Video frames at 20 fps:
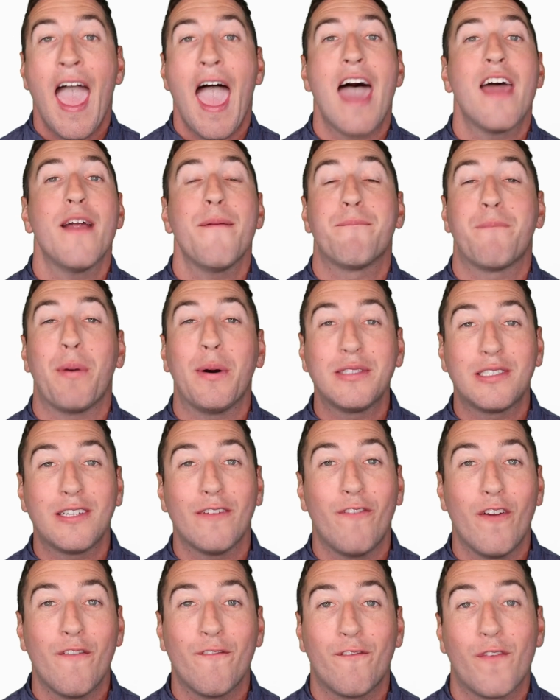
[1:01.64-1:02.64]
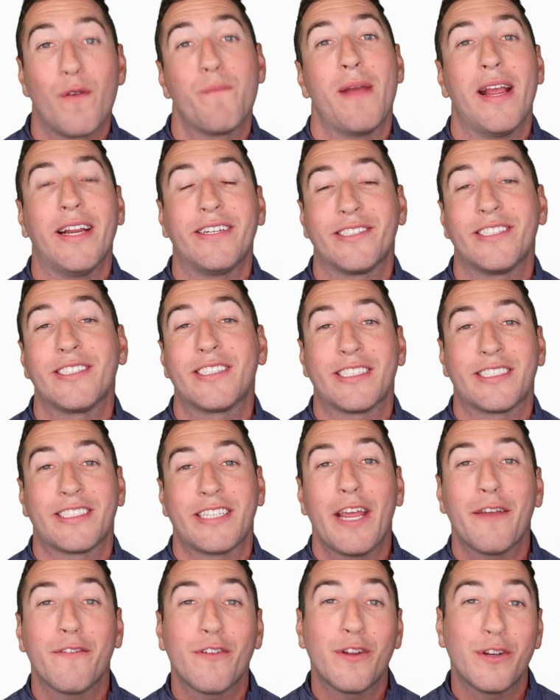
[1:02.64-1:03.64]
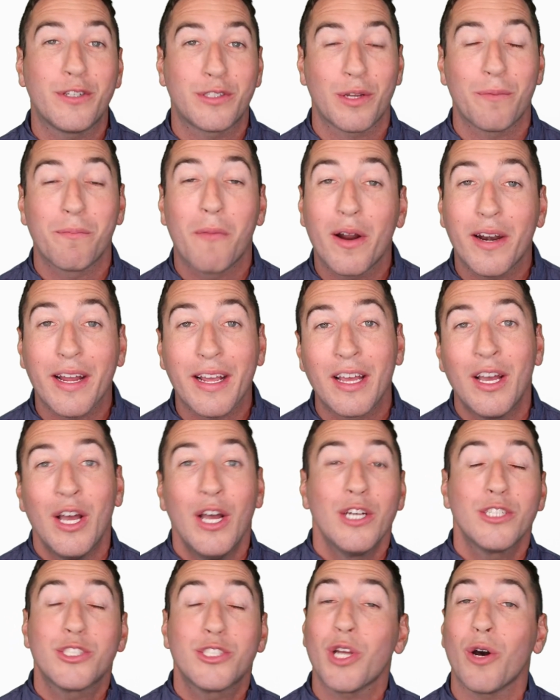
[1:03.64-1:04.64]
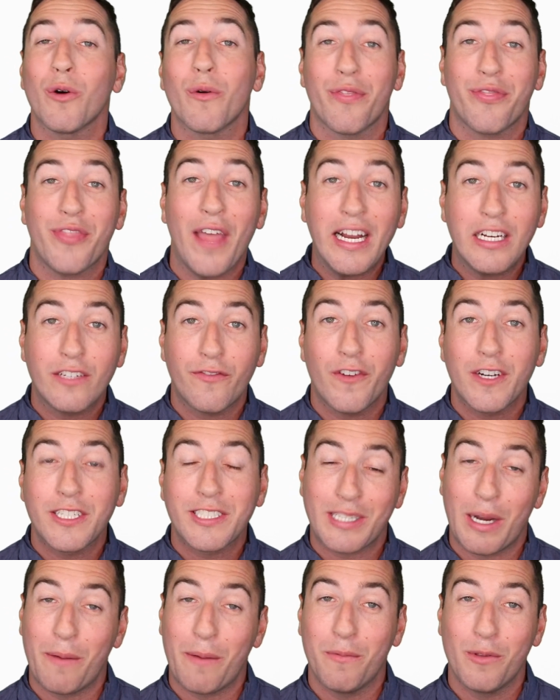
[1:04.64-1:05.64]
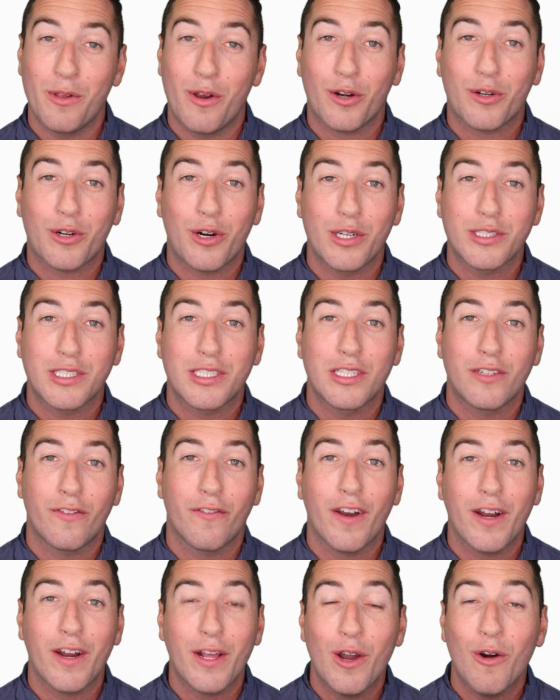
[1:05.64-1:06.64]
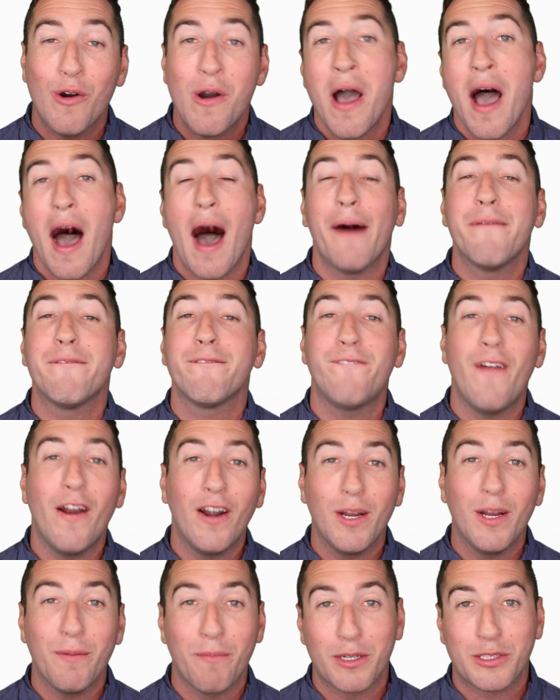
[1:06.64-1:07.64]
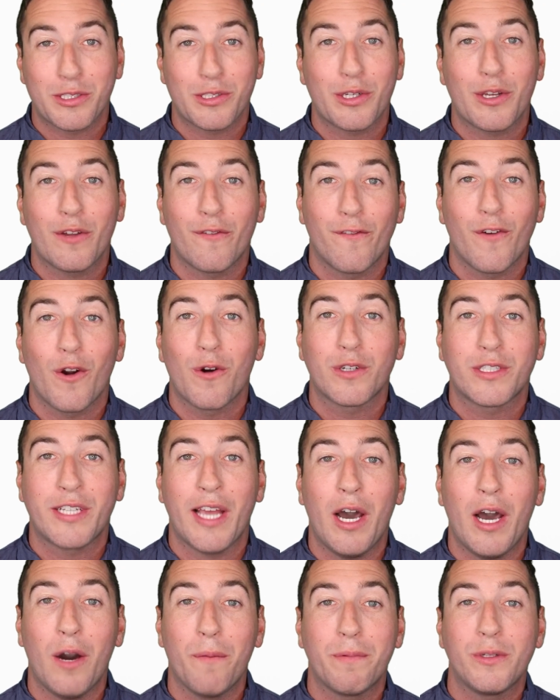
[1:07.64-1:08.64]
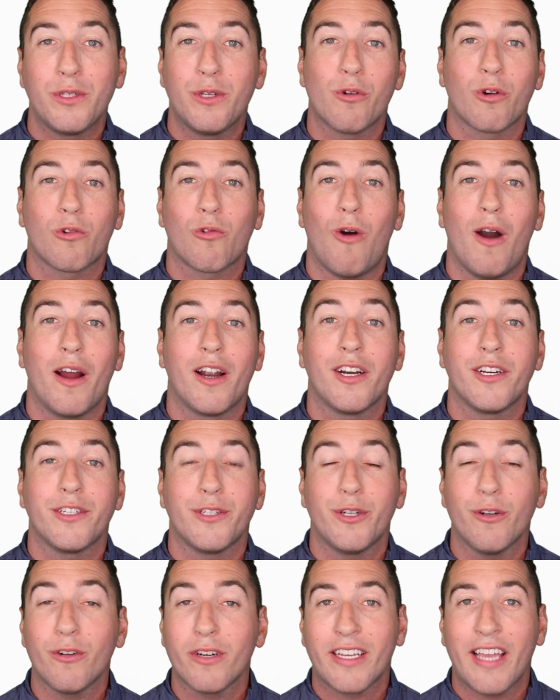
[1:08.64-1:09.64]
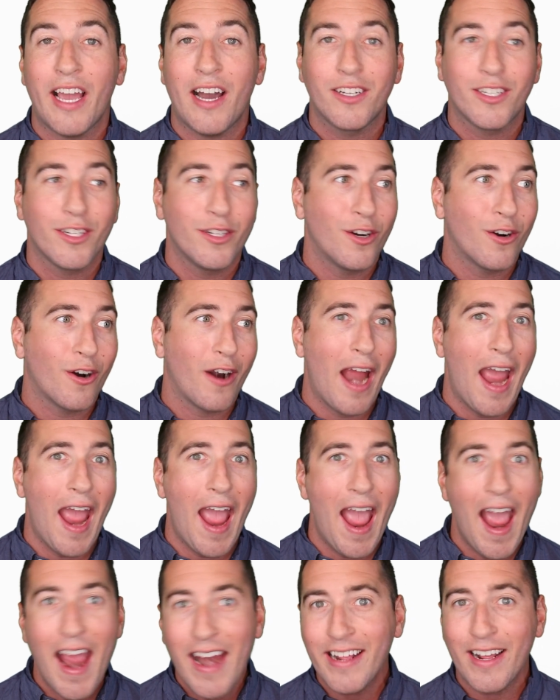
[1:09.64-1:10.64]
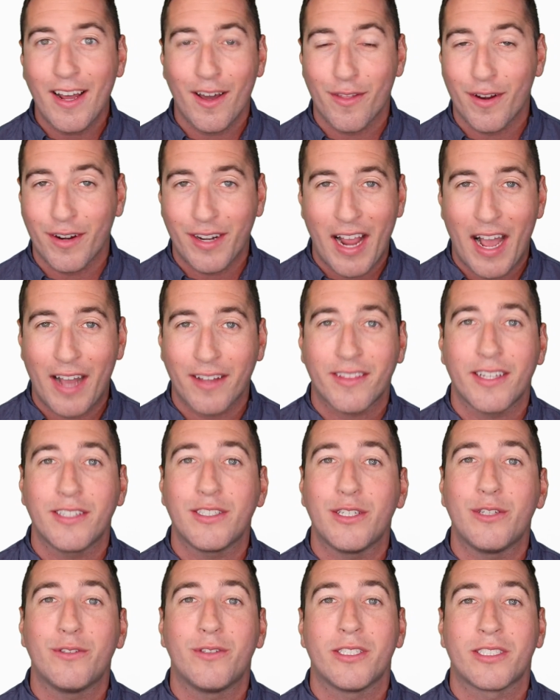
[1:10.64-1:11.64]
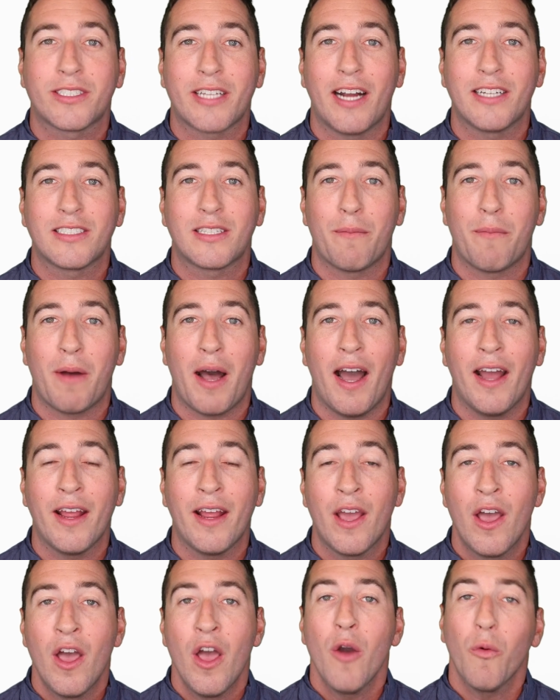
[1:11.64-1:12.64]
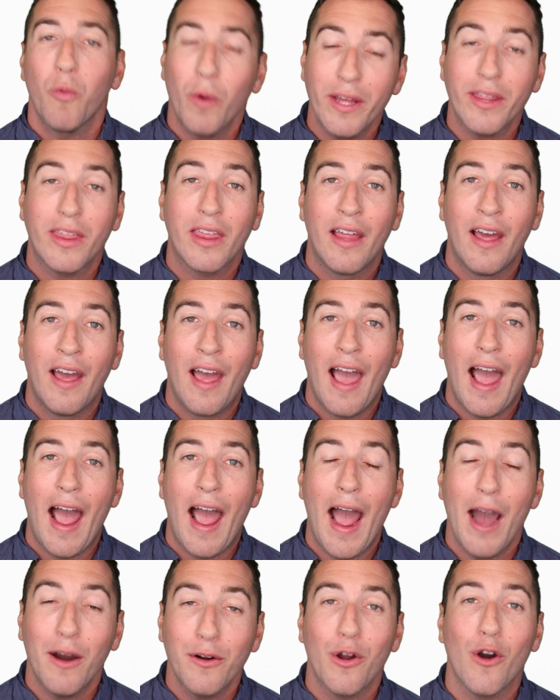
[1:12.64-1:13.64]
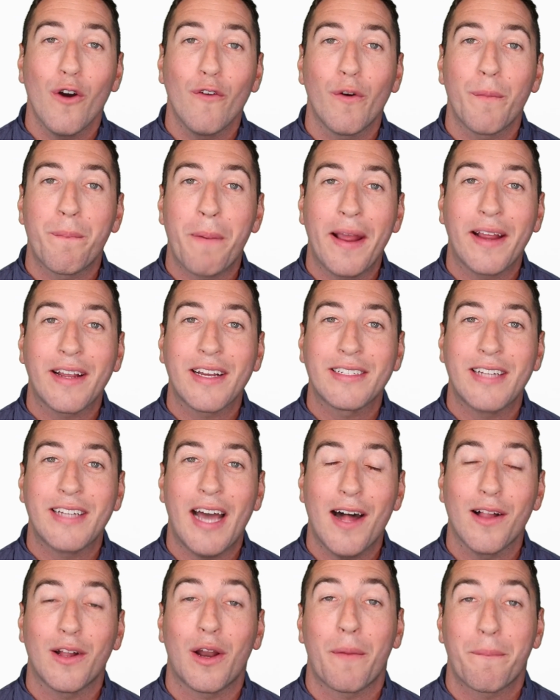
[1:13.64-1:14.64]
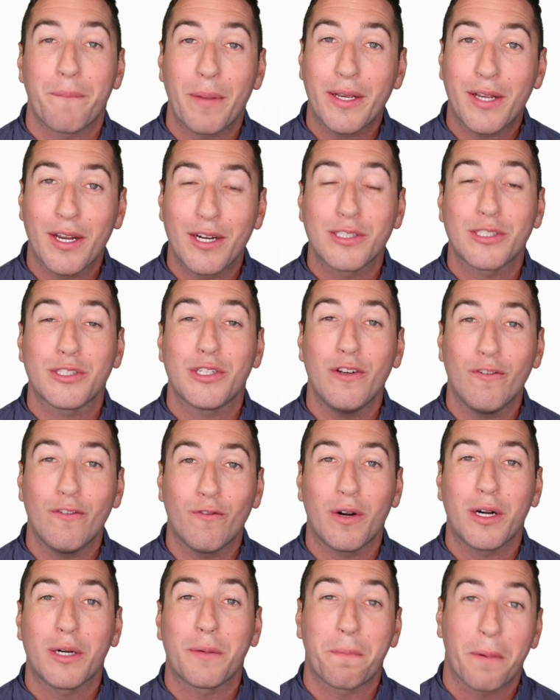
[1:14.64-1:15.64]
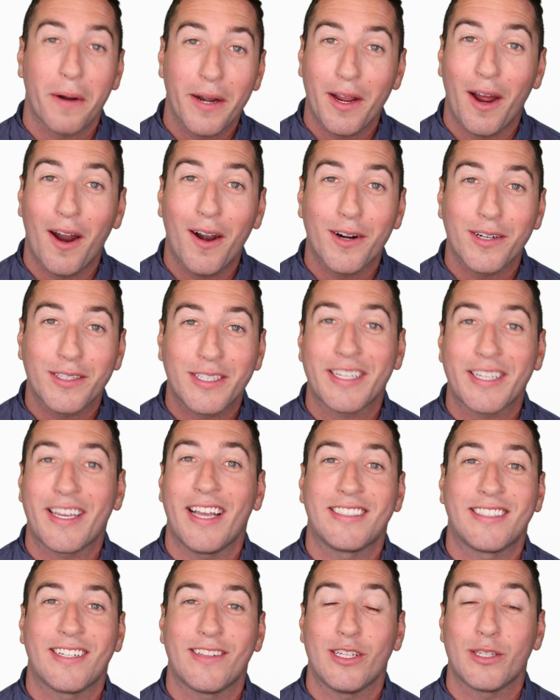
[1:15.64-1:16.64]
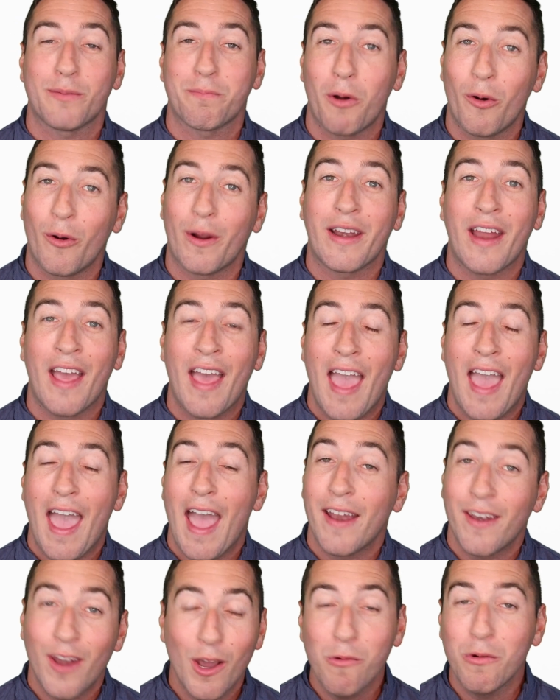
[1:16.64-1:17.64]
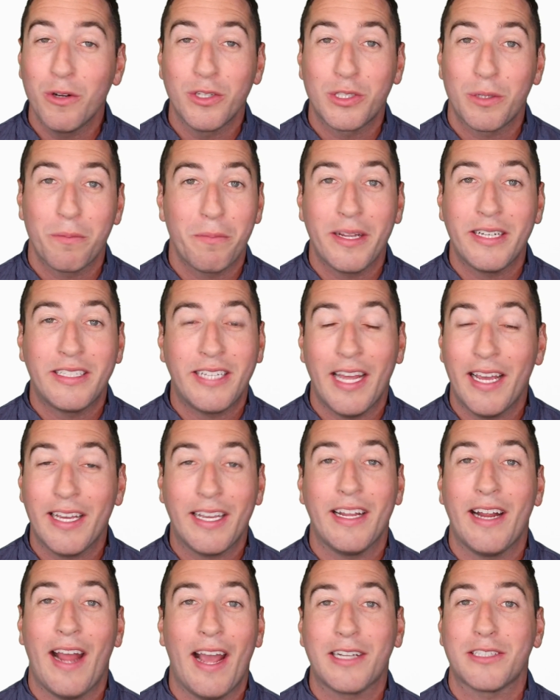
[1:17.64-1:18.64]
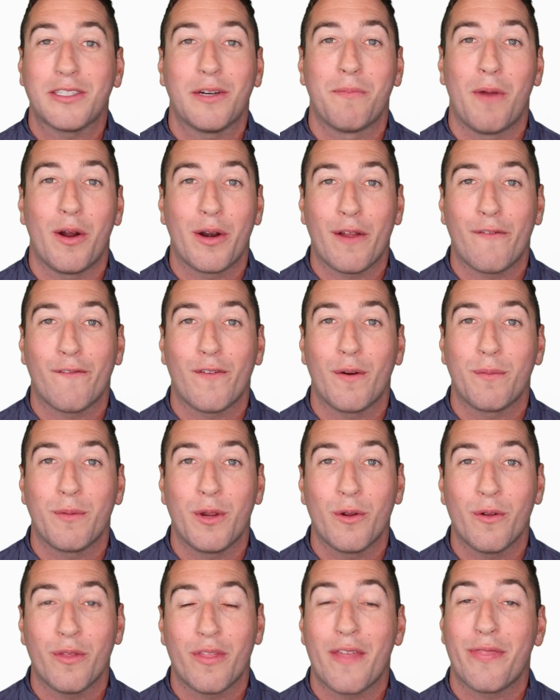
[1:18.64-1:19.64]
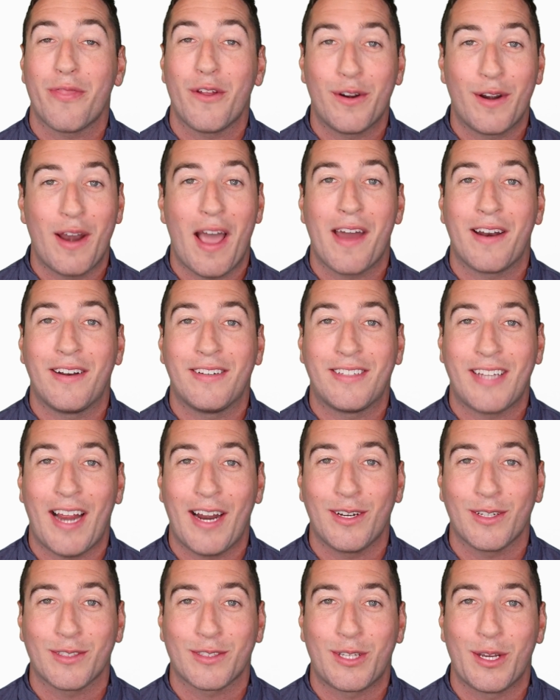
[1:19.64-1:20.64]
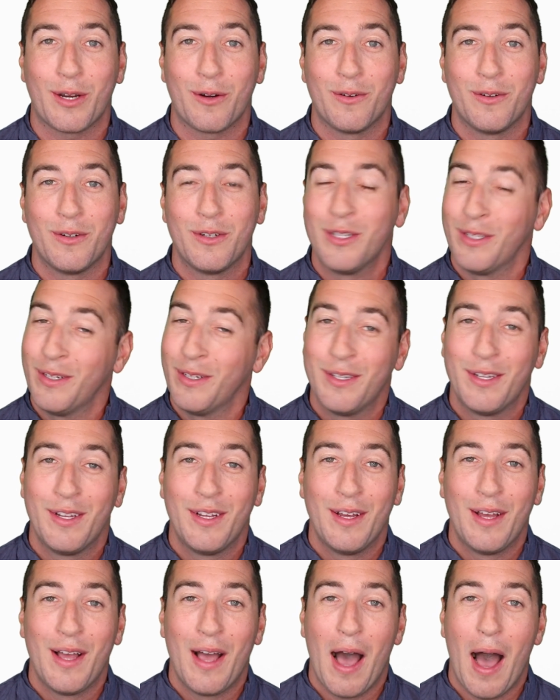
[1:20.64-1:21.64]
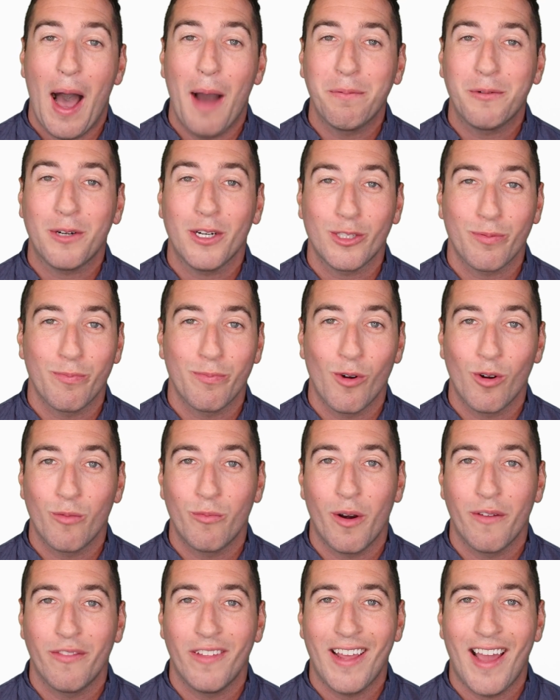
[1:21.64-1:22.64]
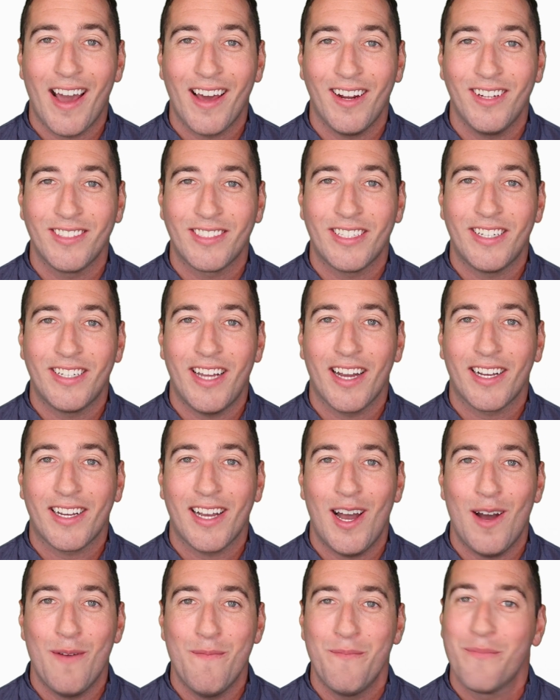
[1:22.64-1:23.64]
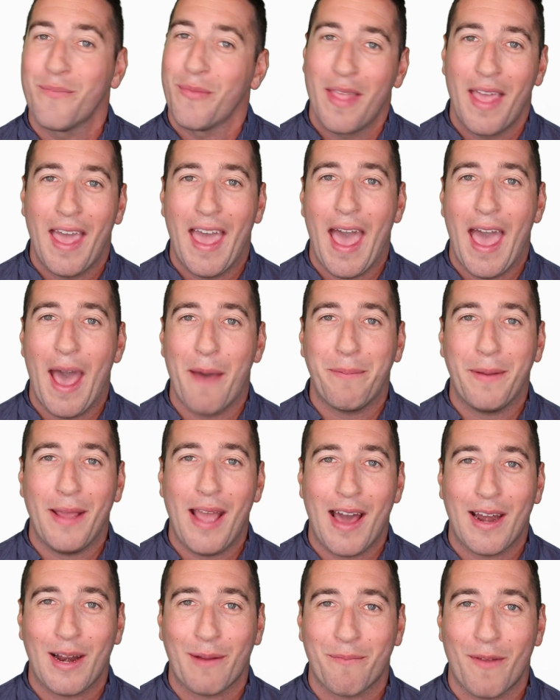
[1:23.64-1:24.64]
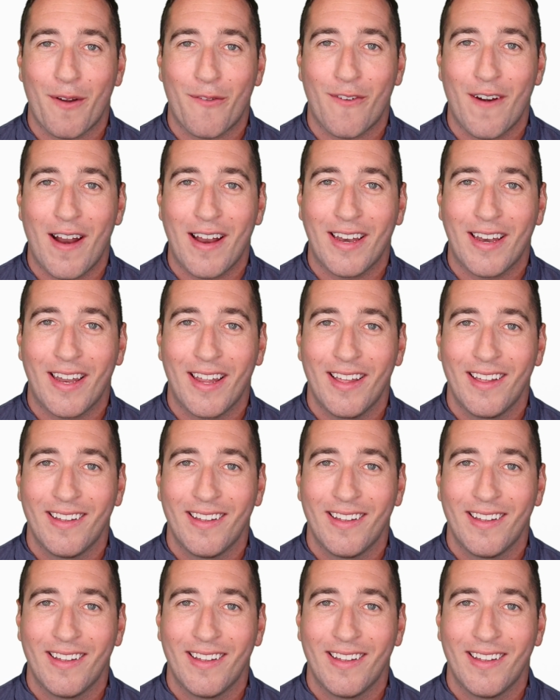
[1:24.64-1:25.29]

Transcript: and a bunch of information to save you some money. So thanks for stumbling across this video. I'm very much looking forward to helping you acquire your Galeon or any other yacht that you decide to buy without overpaying $1, because you've worked pretty hard to get to this point and no one should be taking extra money from you that they're not entitled to. I'm Chris Mortimer of the yachthunter.com. Happy yachting, my friend.